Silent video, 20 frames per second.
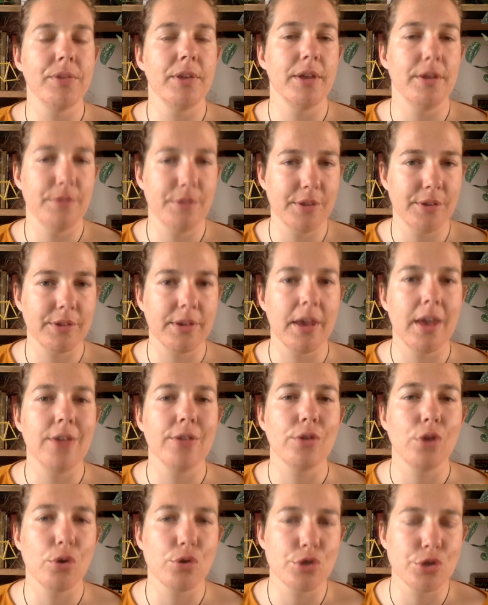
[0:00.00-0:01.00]
in this
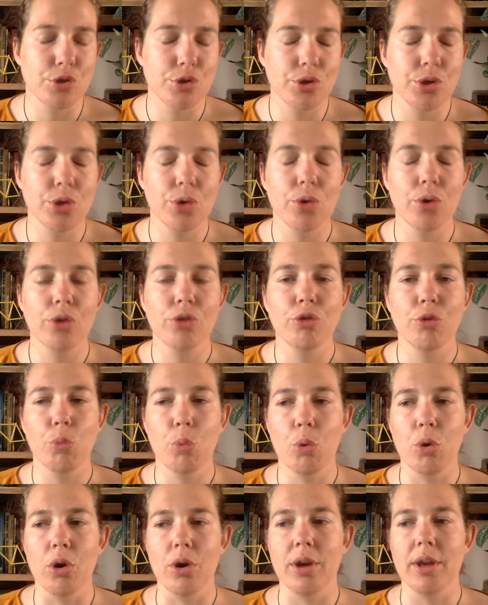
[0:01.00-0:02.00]
case, go to New York to
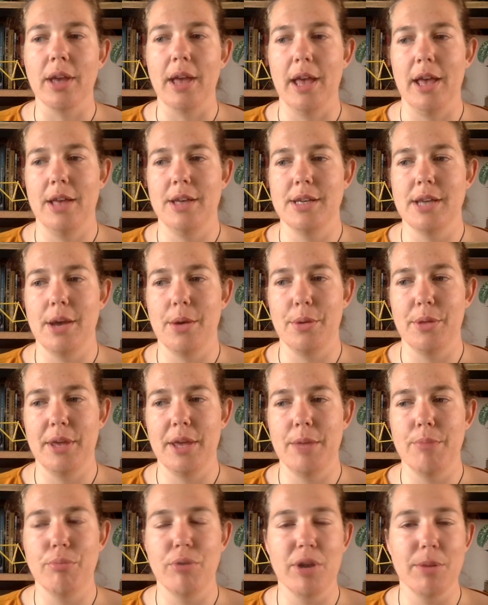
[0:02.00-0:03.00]
work and how
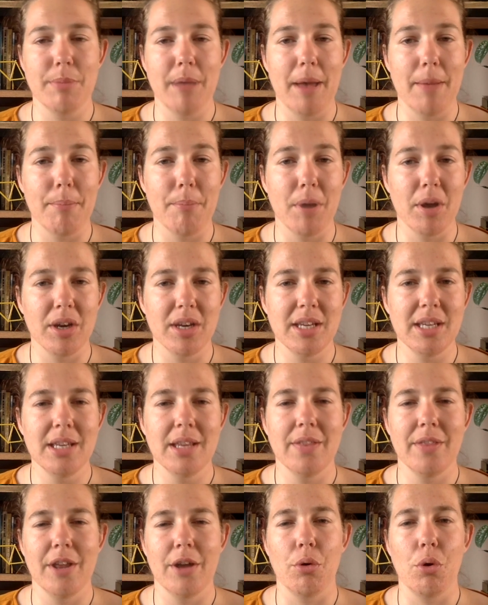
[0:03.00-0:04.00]
they bring back money,
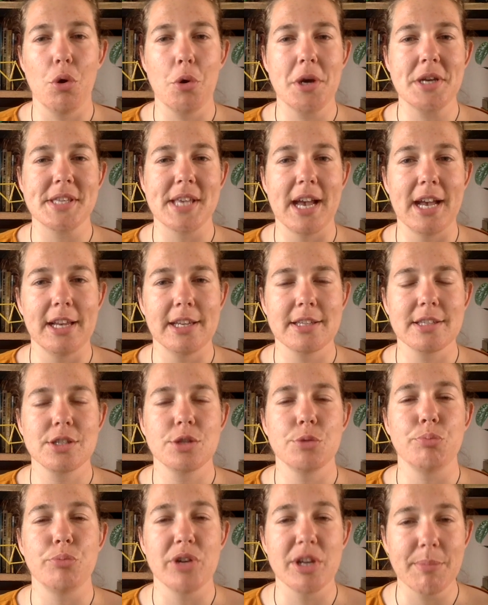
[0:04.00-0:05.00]
and they're always asked
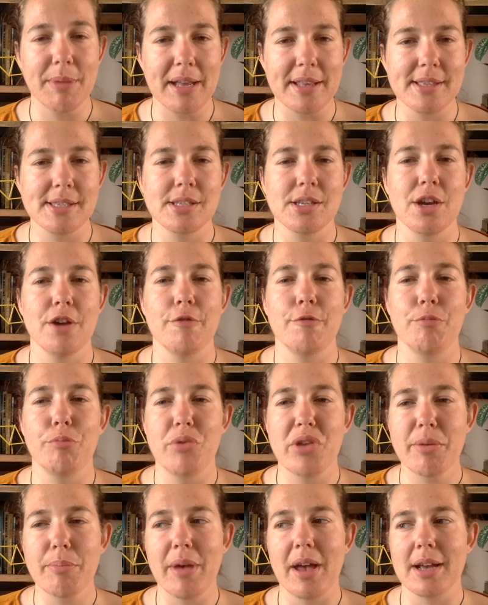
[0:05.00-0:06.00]
to bring back stuff,
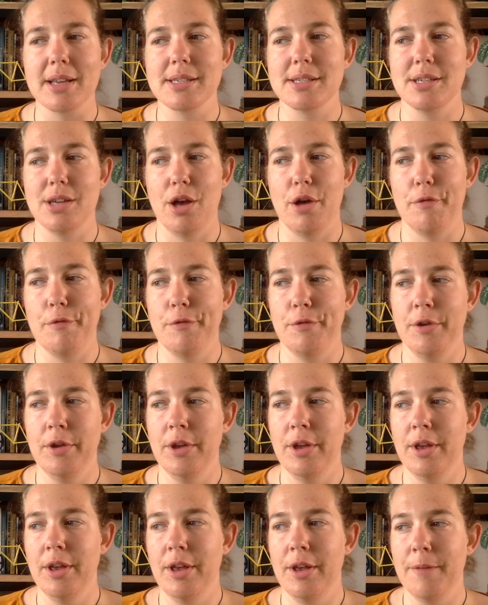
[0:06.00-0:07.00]
bring back stuff,
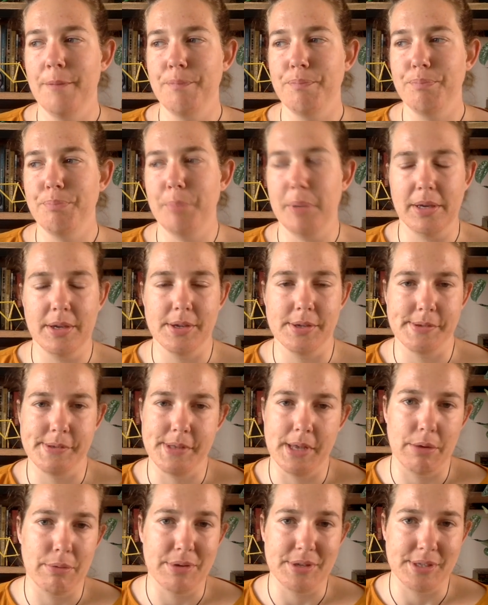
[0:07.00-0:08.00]
because
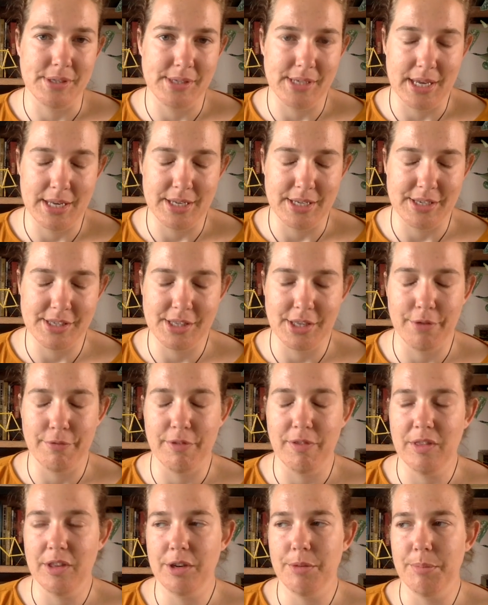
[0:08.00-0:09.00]
there isn't any stuff
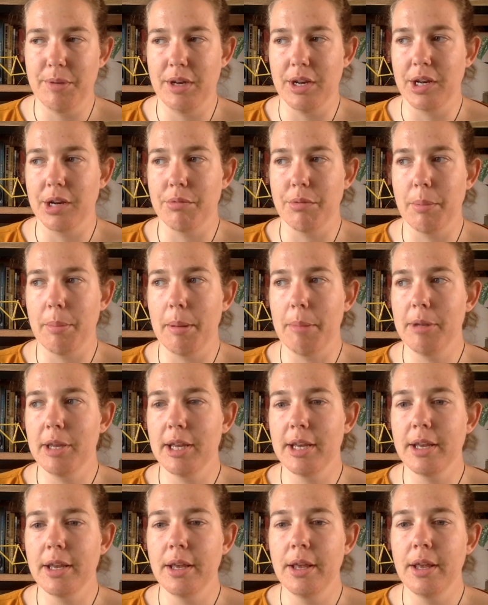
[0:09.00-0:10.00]
in the Dominican Republic.